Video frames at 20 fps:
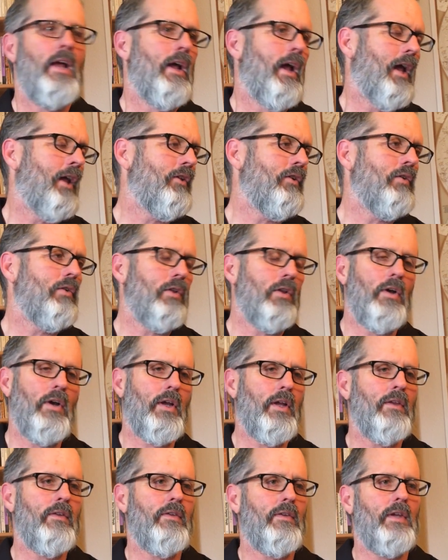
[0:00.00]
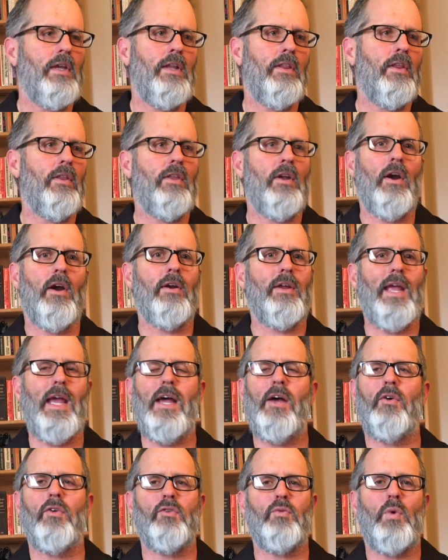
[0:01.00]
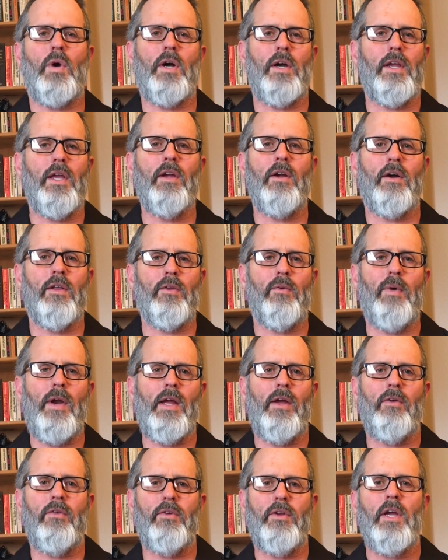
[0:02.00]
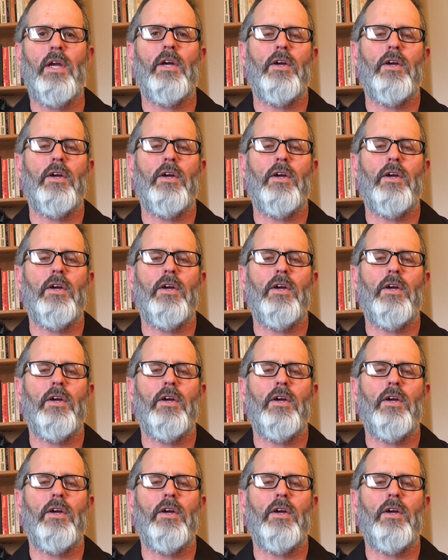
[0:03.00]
and you look and see that there are cows walking all around,